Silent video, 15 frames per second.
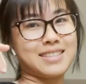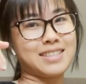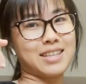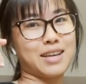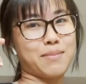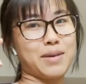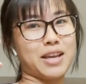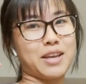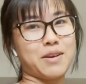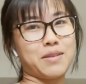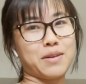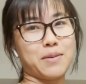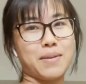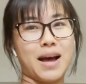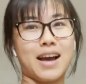look at my cute
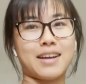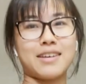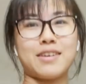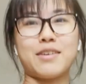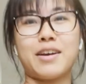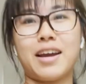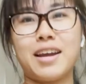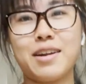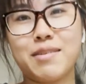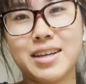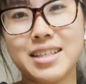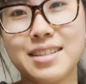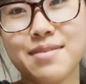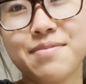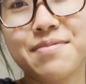little bag. Okay,
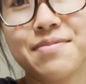anyways,